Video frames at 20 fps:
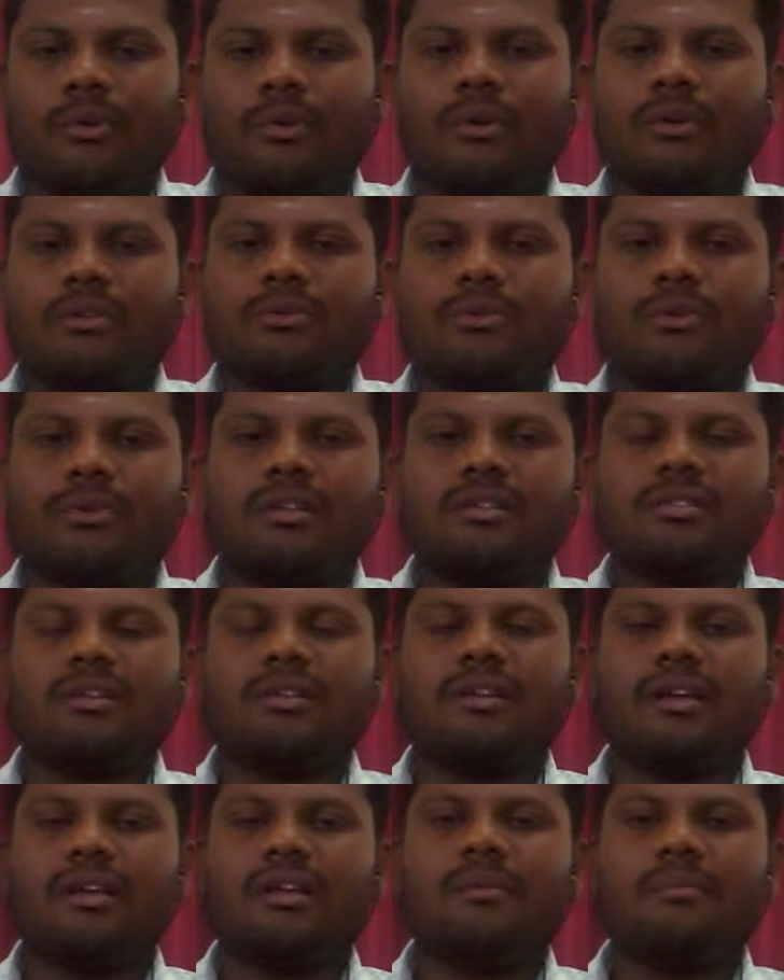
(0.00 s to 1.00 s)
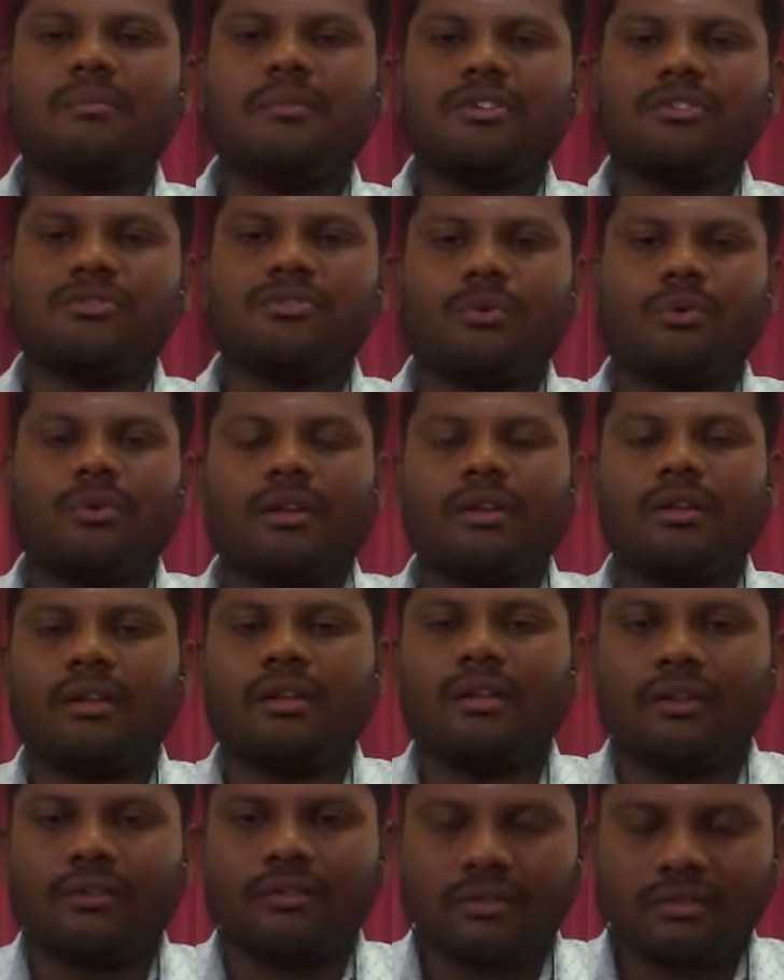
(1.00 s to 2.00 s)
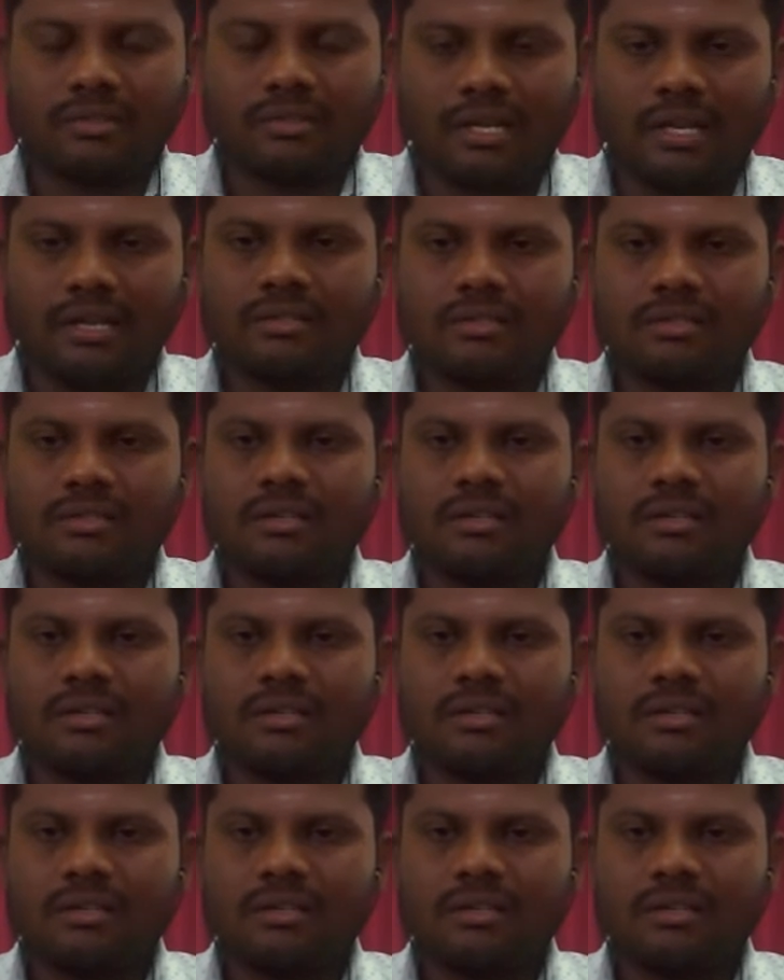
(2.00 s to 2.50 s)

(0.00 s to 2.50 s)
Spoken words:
So it is the diagram as shown in the slides.